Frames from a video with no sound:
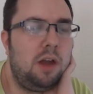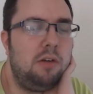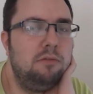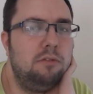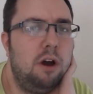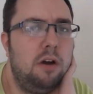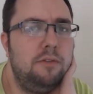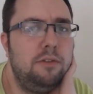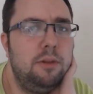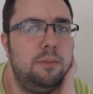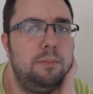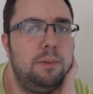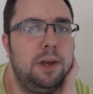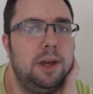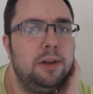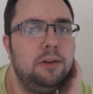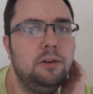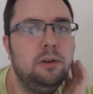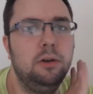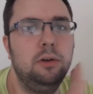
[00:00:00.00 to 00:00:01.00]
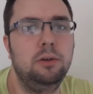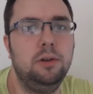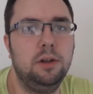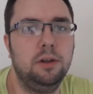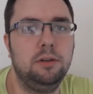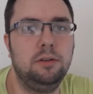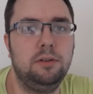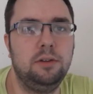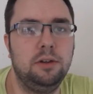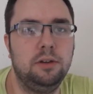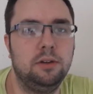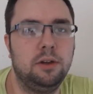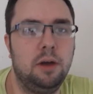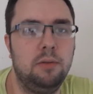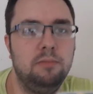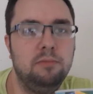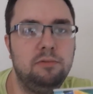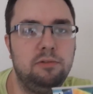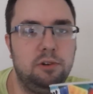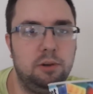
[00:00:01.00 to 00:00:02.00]
rather than being too
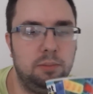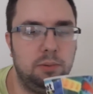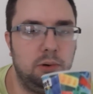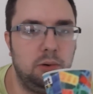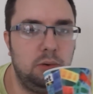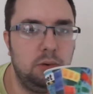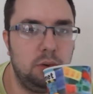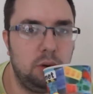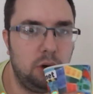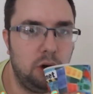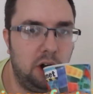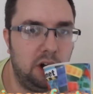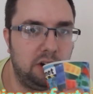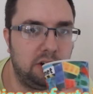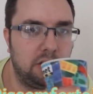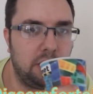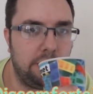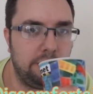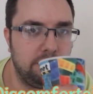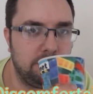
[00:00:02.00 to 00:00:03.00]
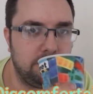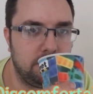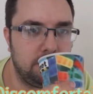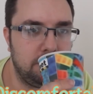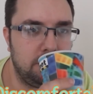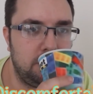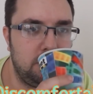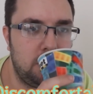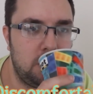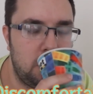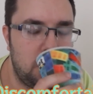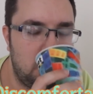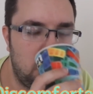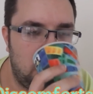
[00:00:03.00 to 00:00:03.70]
discomfortable or uncomfortable.